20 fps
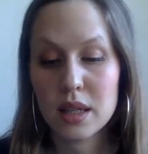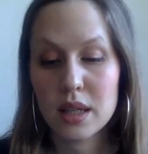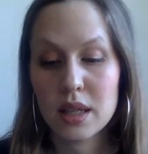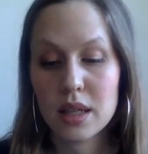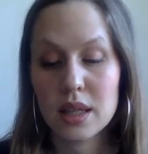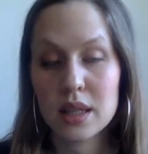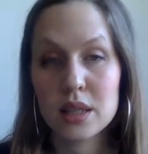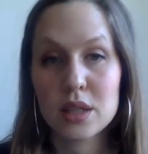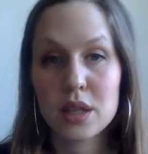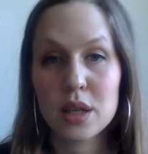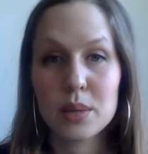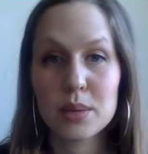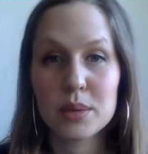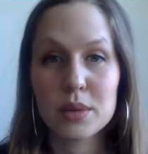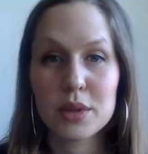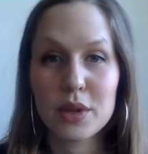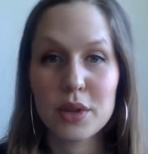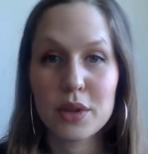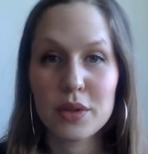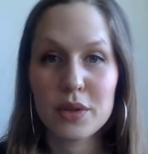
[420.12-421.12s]
in
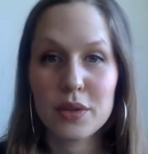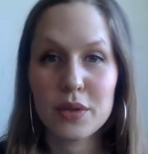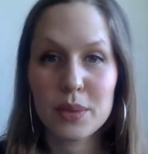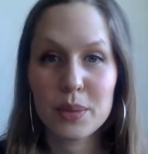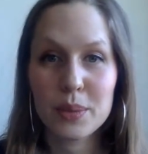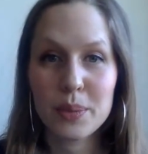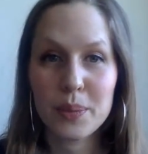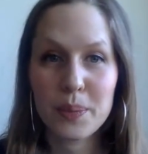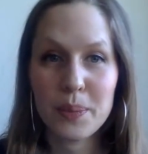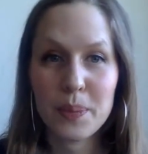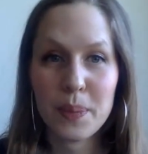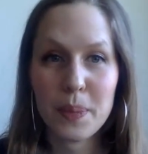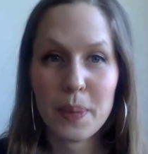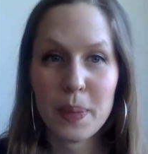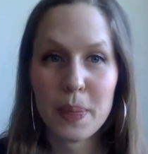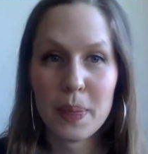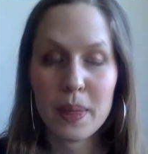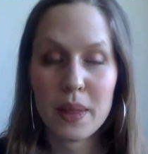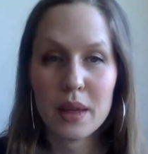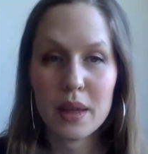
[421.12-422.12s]
terms of
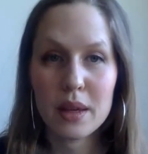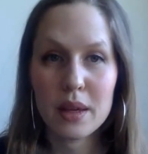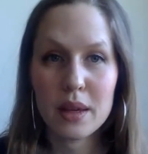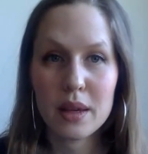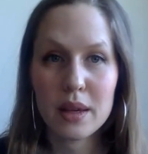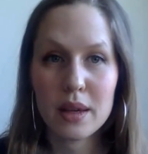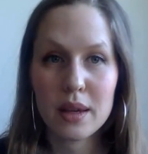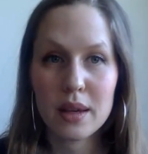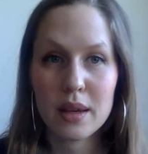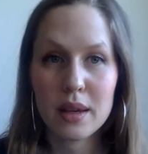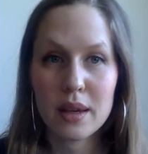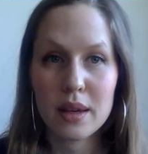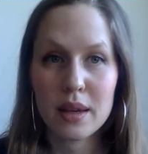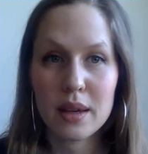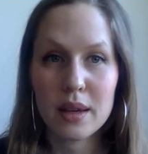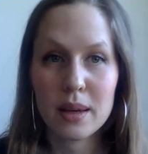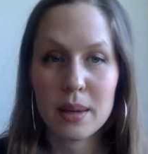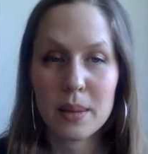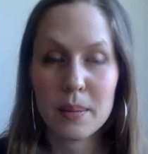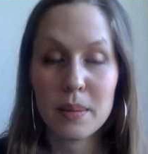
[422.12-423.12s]

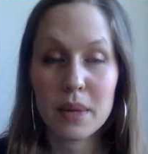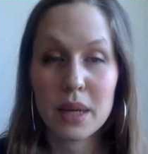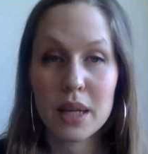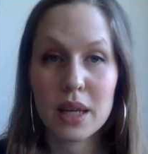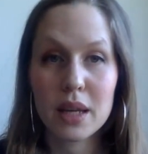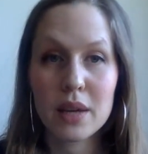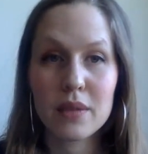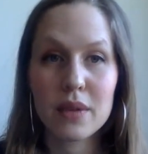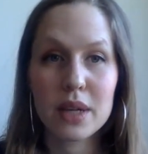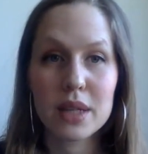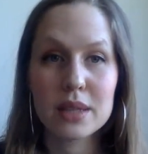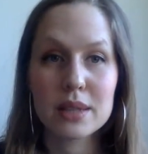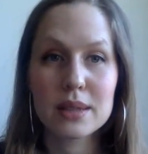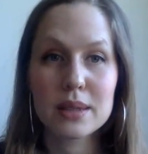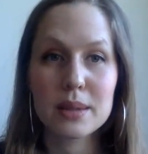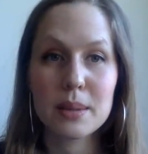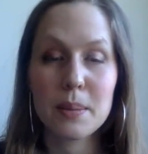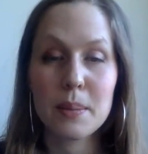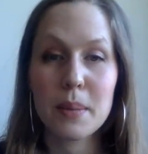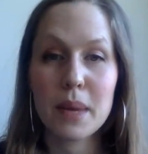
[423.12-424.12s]
many of
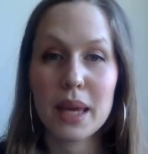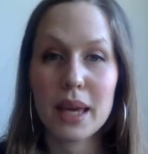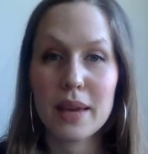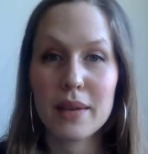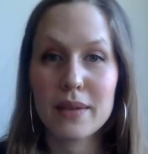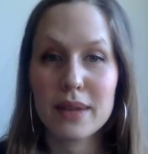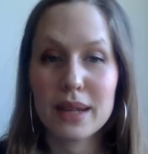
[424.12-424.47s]
us may have